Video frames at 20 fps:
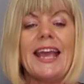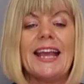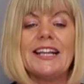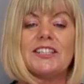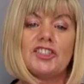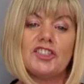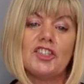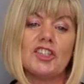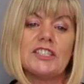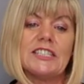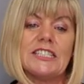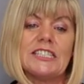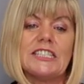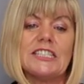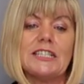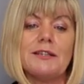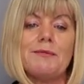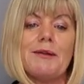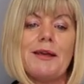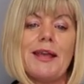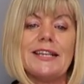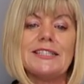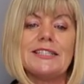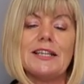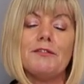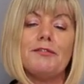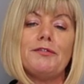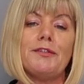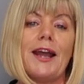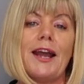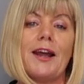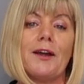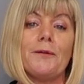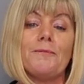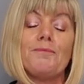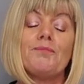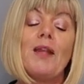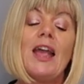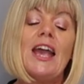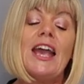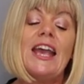it's just an amazing flower.